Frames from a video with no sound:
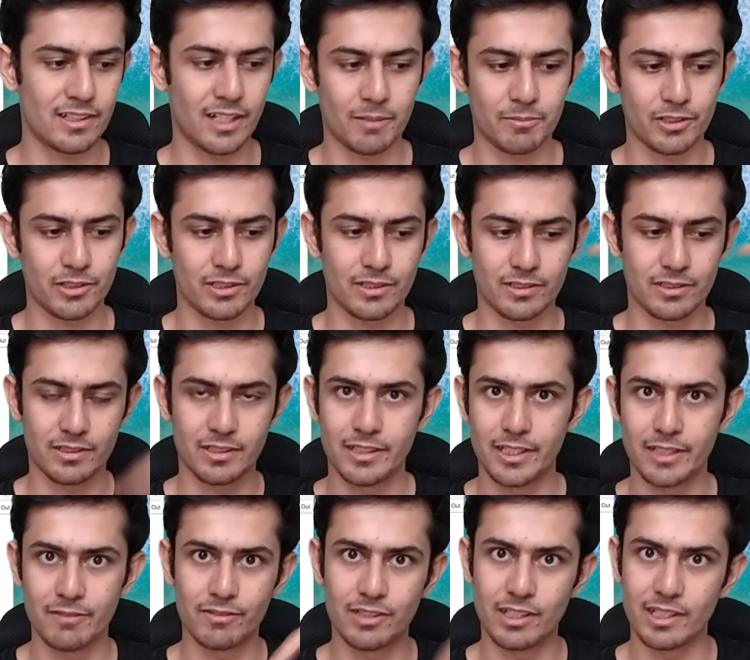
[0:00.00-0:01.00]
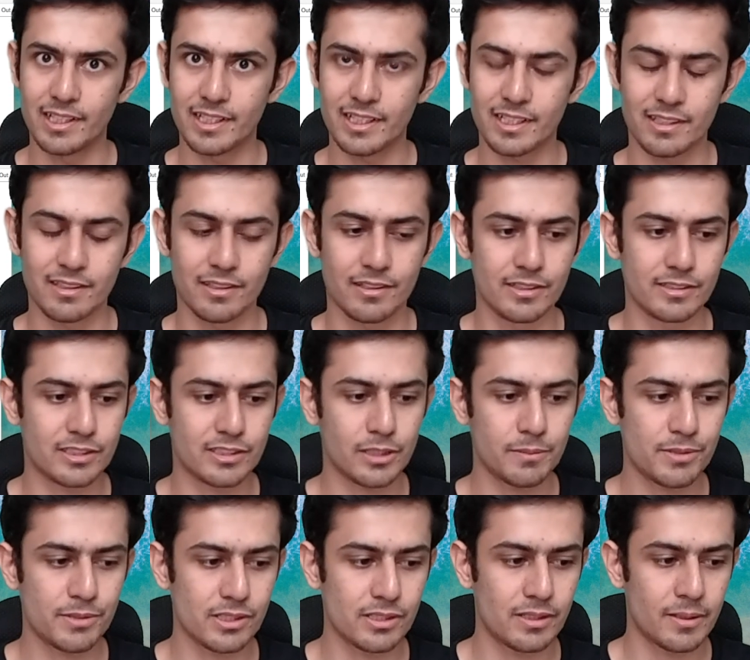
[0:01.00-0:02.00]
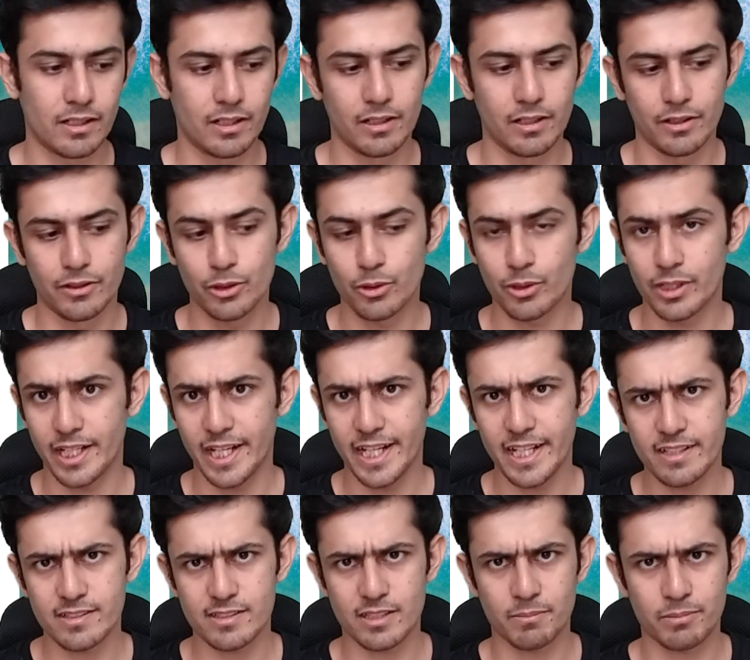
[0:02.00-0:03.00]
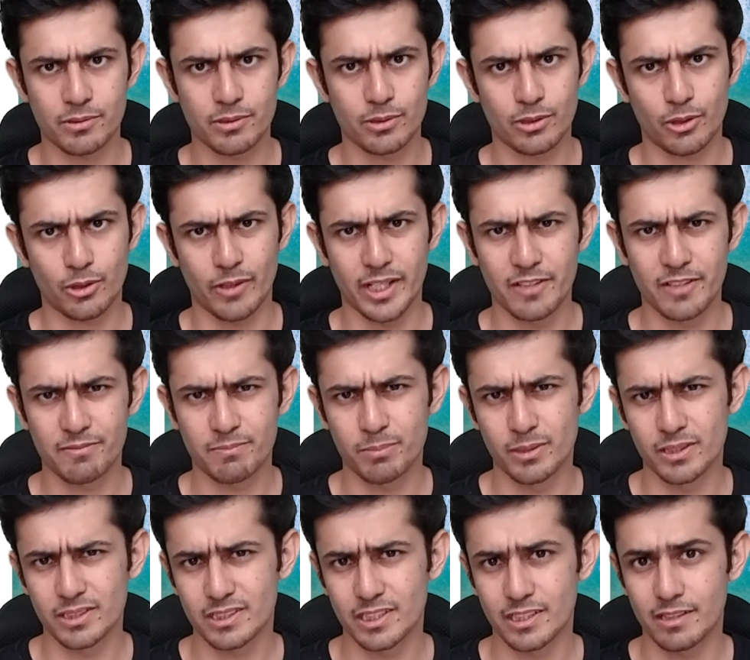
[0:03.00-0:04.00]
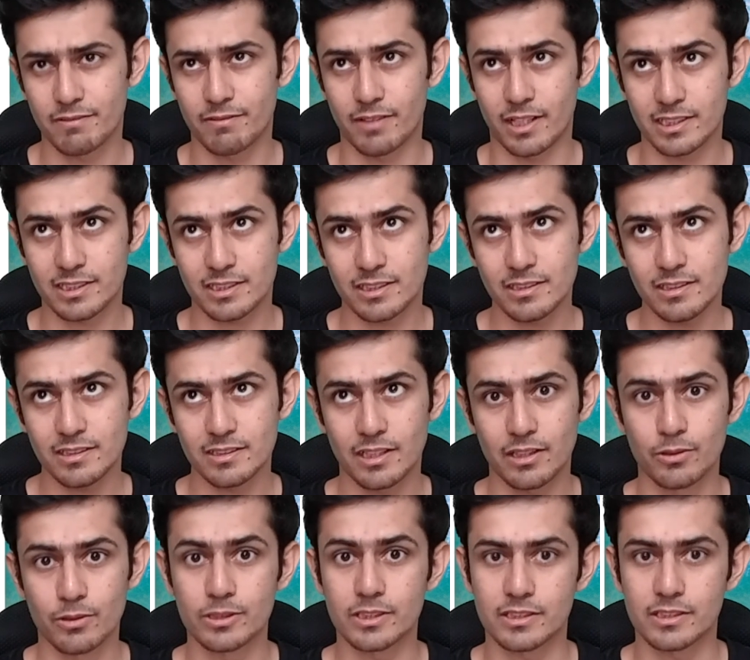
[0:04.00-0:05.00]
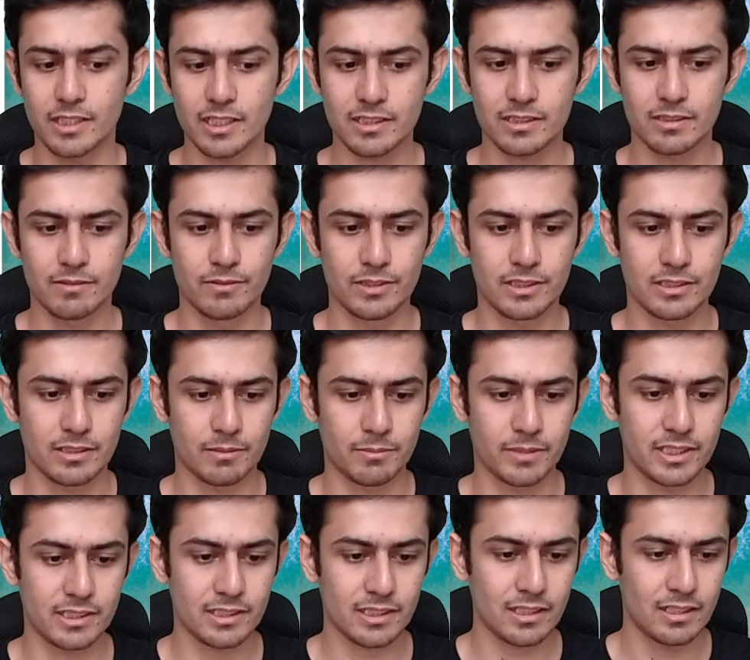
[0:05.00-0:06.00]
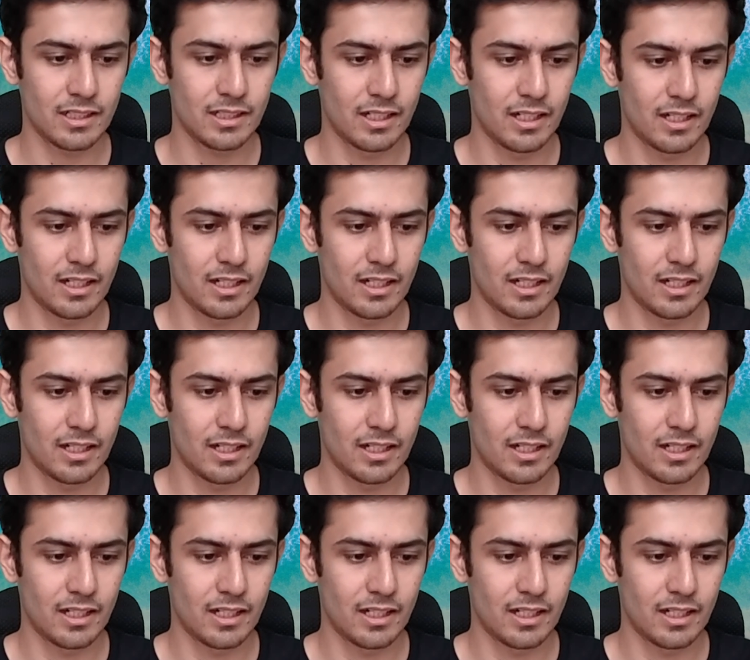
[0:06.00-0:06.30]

I'm going to leave the link in the description. Node 8 is up to 20% faster than Node 6, which is amazing.